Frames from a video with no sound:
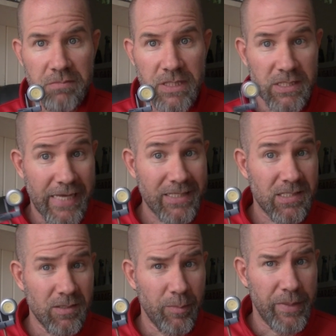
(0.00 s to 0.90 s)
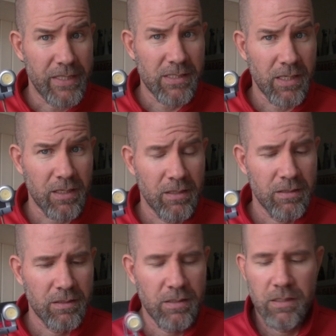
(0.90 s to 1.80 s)
Is that still basic?
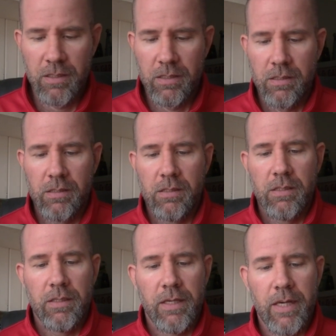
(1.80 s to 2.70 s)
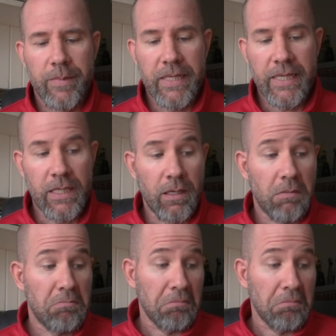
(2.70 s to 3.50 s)
I mean,